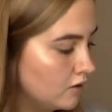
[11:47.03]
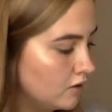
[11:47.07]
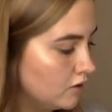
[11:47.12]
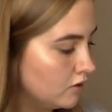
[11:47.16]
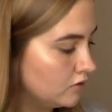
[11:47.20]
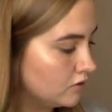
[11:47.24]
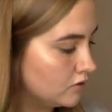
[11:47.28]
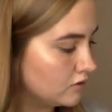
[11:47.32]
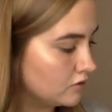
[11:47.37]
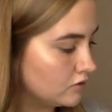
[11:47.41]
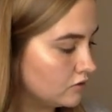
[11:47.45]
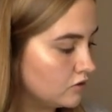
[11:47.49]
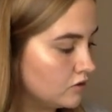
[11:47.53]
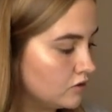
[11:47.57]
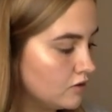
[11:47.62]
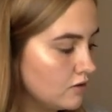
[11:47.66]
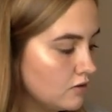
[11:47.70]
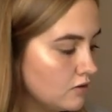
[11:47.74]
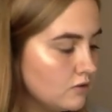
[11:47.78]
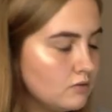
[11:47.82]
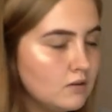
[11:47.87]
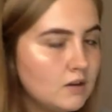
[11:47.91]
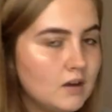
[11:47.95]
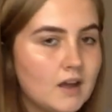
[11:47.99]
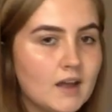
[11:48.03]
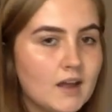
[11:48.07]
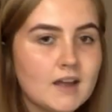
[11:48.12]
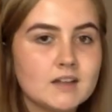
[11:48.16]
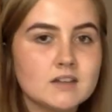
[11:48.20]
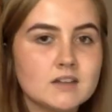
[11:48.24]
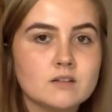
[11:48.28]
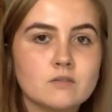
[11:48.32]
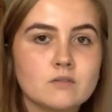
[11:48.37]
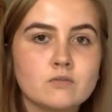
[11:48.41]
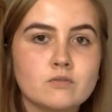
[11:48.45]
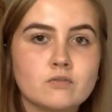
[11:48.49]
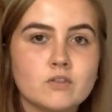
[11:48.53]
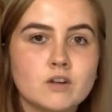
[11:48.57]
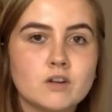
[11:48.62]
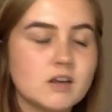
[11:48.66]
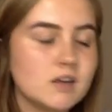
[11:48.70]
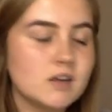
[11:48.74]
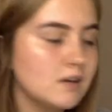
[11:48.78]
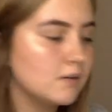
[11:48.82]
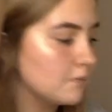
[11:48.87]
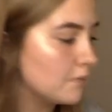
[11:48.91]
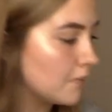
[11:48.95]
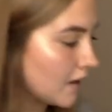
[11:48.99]
So 2 and
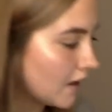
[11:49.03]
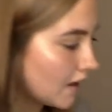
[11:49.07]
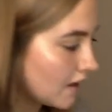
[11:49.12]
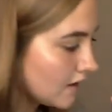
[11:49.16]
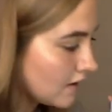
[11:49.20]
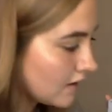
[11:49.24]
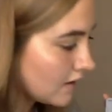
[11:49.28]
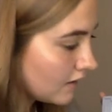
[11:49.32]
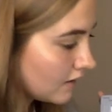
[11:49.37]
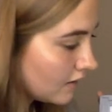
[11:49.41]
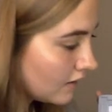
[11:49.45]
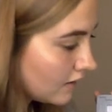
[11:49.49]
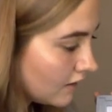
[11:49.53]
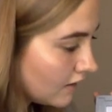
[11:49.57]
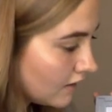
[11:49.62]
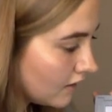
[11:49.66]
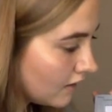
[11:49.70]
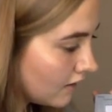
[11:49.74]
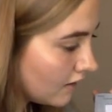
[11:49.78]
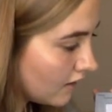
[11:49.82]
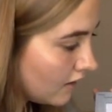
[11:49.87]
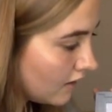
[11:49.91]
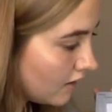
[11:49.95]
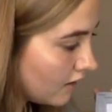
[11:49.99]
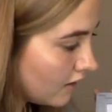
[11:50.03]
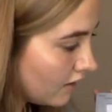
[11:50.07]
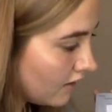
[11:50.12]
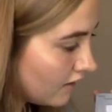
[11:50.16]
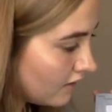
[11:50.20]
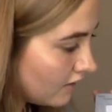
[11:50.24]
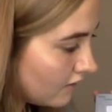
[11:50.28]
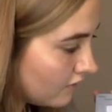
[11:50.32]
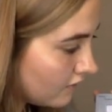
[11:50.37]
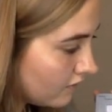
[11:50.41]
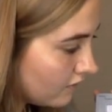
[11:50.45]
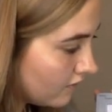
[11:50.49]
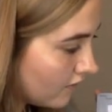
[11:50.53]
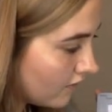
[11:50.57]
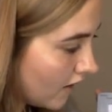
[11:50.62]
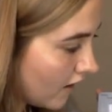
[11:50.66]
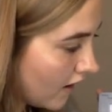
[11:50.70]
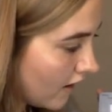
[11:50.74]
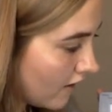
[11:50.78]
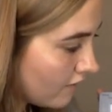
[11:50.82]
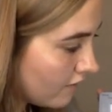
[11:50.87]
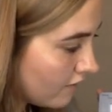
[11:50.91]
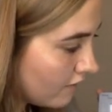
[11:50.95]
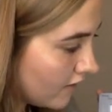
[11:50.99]
3 make 5.
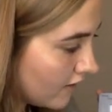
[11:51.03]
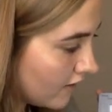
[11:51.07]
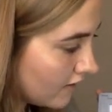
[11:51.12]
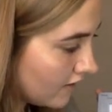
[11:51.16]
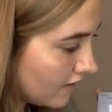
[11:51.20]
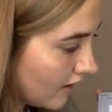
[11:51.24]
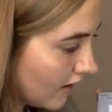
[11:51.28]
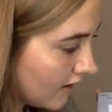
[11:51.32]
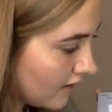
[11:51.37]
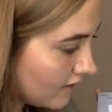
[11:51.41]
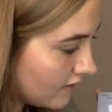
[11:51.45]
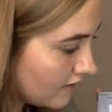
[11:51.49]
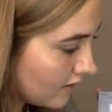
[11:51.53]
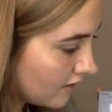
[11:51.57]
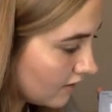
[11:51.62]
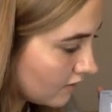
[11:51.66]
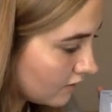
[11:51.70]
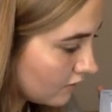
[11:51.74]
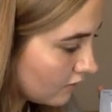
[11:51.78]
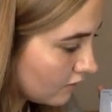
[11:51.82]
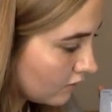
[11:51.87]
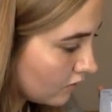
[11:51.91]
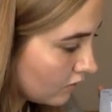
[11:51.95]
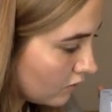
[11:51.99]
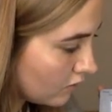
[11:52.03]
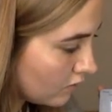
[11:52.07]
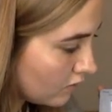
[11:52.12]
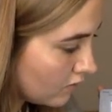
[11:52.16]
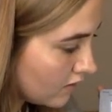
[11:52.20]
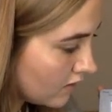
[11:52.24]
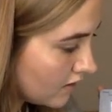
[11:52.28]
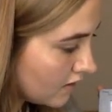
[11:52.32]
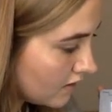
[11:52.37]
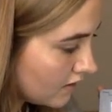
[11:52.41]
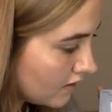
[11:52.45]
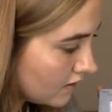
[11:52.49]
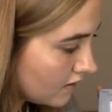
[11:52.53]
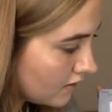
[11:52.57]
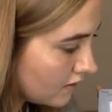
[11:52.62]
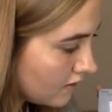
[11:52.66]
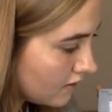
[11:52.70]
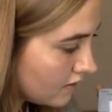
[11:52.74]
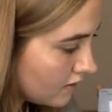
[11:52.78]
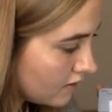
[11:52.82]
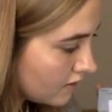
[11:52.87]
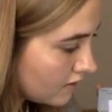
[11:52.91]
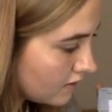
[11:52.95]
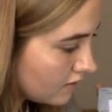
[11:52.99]
Fantastic. So we've got 1,
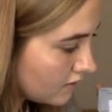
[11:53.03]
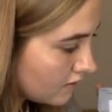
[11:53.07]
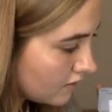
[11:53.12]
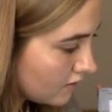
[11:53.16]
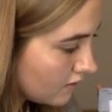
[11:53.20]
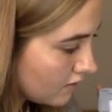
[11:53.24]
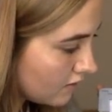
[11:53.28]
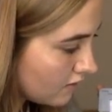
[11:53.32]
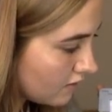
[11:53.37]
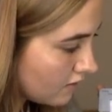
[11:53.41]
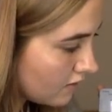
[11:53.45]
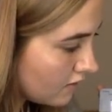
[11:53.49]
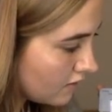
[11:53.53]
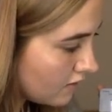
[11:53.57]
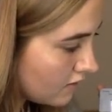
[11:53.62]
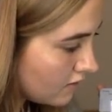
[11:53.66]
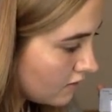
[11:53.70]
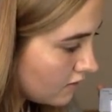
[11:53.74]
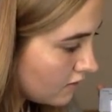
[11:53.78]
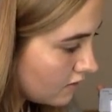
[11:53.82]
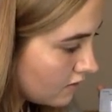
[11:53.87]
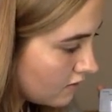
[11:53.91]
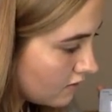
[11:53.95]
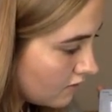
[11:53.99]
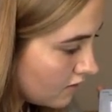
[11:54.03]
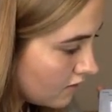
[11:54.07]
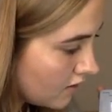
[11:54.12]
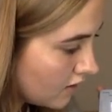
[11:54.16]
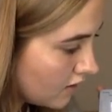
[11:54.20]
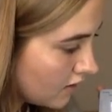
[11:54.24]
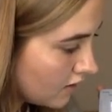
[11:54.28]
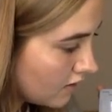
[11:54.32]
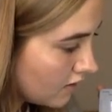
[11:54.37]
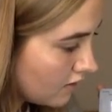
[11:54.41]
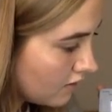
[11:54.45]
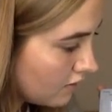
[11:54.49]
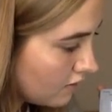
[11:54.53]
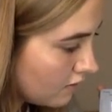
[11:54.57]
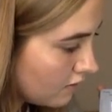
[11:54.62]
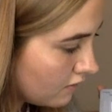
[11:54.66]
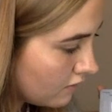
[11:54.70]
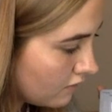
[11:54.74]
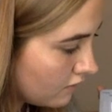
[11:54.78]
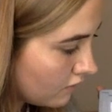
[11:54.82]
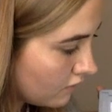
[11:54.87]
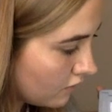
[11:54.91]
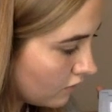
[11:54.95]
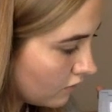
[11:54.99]
2,
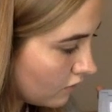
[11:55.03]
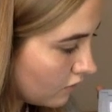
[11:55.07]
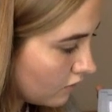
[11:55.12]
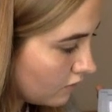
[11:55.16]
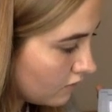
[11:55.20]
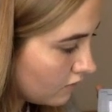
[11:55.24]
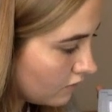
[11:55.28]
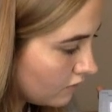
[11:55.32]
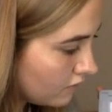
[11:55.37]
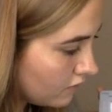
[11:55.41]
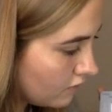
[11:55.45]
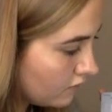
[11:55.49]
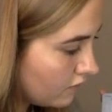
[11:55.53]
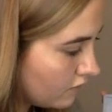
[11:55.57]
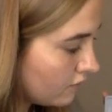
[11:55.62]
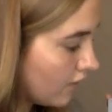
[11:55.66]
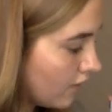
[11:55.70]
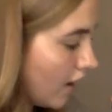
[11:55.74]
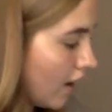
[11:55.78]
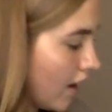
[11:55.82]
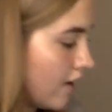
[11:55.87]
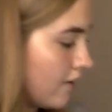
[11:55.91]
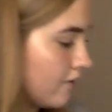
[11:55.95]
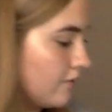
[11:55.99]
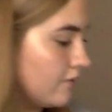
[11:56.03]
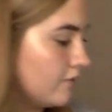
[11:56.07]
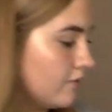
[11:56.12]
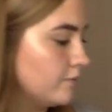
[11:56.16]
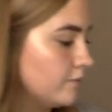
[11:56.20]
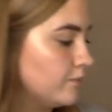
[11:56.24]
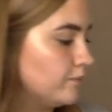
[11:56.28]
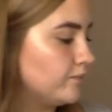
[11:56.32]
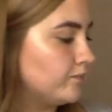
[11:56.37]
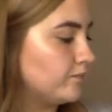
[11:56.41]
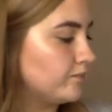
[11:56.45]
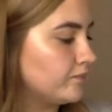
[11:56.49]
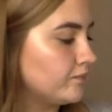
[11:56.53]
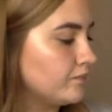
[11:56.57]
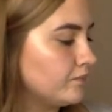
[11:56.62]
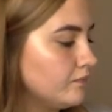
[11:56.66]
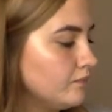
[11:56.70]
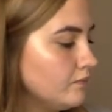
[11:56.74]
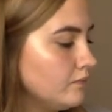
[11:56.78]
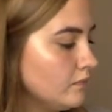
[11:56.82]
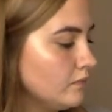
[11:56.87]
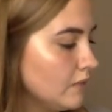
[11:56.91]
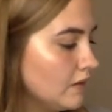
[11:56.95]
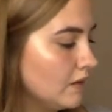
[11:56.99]
4, 5.
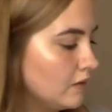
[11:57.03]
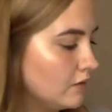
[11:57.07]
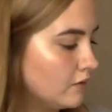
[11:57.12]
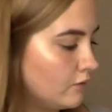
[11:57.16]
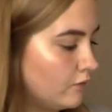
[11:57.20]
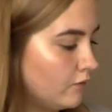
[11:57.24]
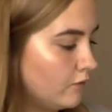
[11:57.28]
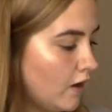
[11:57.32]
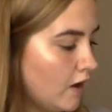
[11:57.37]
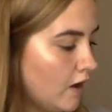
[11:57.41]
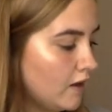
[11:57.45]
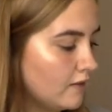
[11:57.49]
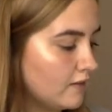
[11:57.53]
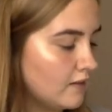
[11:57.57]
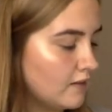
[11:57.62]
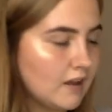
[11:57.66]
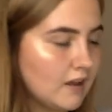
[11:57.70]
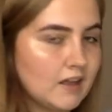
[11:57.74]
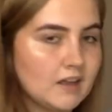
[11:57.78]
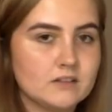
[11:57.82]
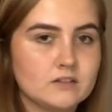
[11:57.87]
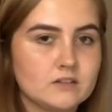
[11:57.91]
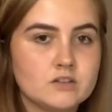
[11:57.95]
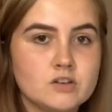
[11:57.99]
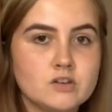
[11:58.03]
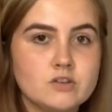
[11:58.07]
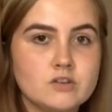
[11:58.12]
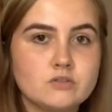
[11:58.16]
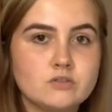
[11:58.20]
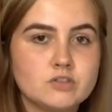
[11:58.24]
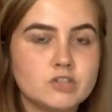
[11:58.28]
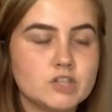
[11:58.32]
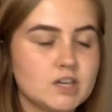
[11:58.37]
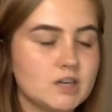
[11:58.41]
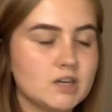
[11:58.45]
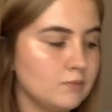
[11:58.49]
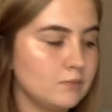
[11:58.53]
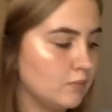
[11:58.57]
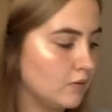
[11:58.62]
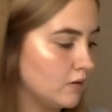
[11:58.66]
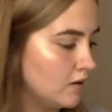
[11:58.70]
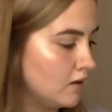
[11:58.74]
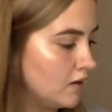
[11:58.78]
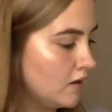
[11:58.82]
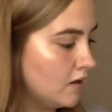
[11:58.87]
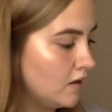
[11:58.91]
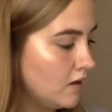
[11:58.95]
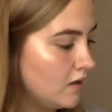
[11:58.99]
First I had 2 sheep,
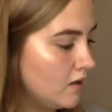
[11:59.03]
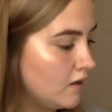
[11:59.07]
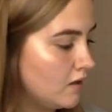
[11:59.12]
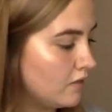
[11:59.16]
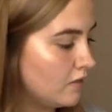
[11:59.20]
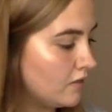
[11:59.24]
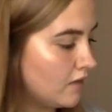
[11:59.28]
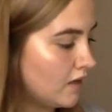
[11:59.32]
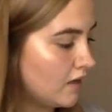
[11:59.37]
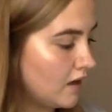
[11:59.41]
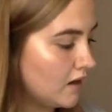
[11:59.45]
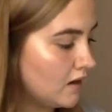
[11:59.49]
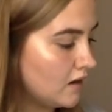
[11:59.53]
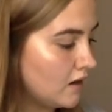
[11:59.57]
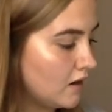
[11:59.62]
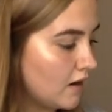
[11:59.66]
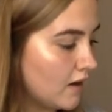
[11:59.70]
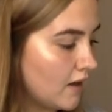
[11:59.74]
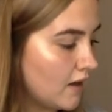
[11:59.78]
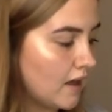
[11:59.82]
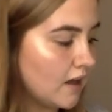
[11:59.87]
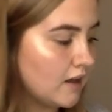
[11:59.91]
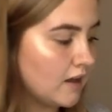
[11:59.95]
then I had